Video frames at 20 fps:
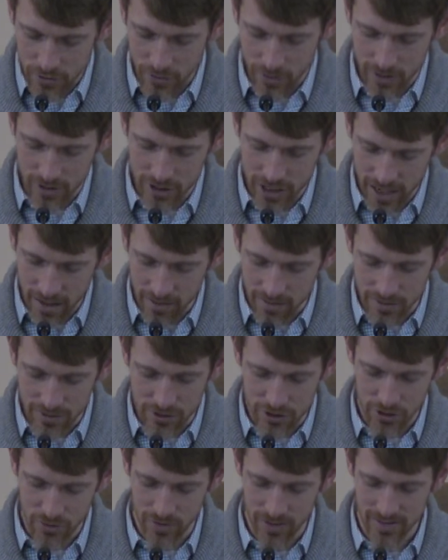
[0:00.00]
or a challenge
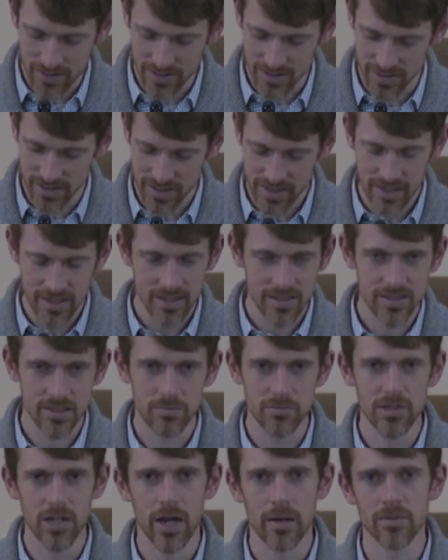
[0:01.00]
to us.
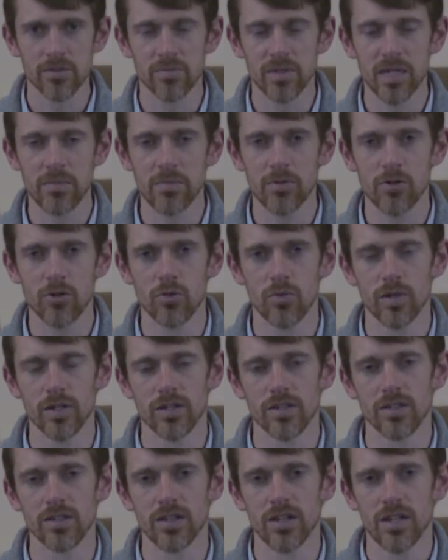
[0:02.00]
Sometimes people
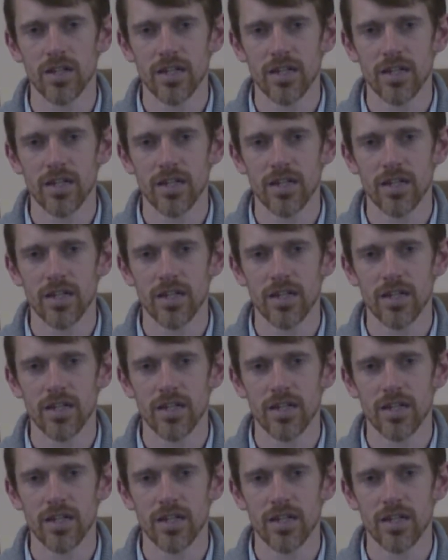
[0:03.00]
will